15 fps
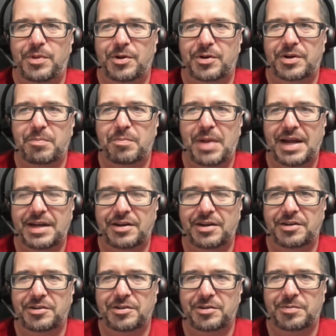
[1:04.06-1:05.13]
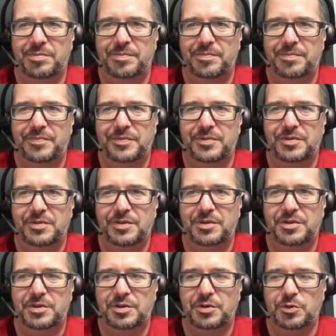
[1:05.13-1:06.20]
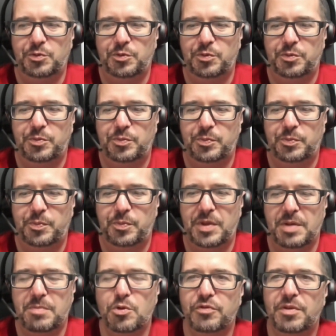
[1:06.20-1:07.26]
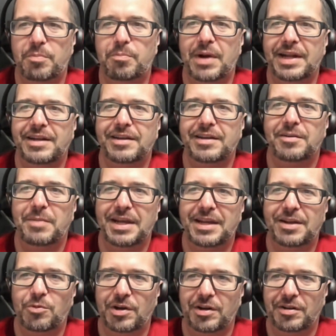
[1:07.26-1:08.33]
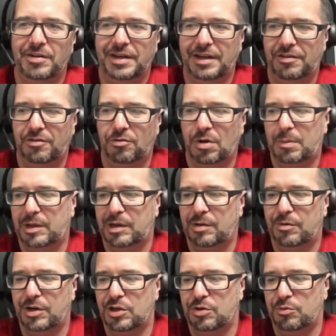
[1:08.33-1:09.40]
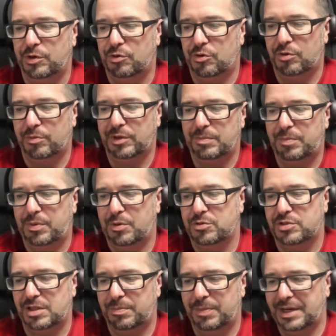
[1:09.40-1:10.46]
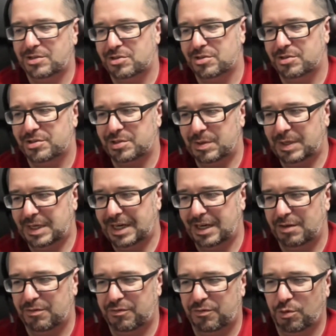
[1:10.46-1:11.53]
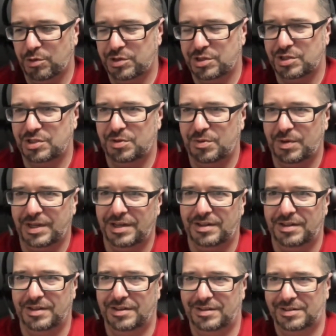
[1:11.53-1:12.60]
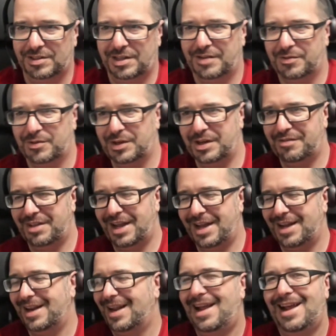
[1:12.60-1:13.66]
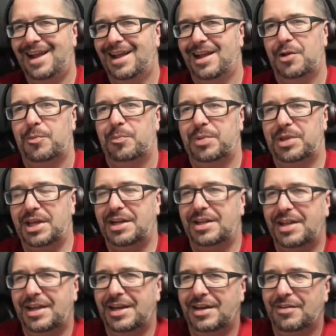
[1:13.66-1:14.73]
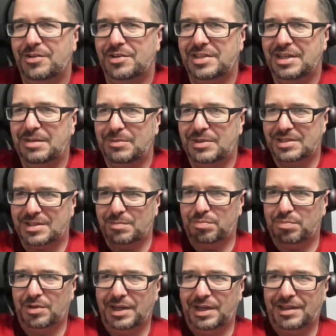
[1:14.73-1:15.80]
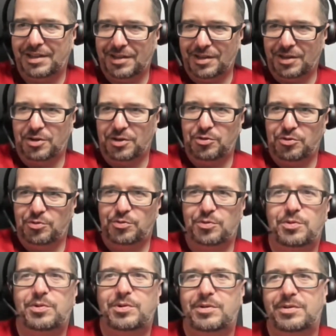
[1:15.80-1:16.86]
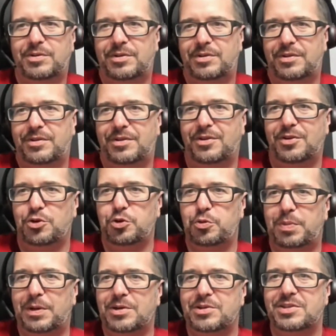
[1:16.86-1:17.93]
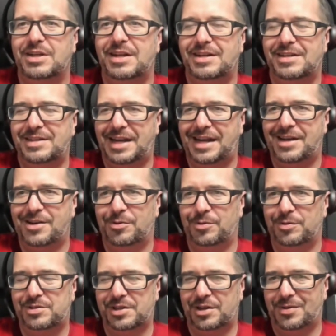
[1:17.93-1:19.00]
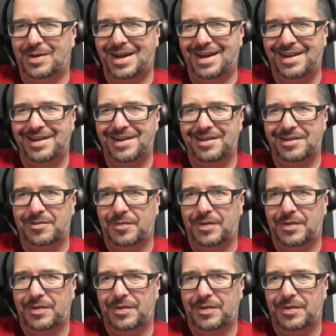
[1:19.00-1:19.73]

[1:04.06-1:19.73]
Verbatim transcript: their competitor to they move the button to make it where like it's normally where you would normally post the picture so it kind of forces you into the discovery of that mm-hmm. but they they never seem to supplant the new the new person in town so i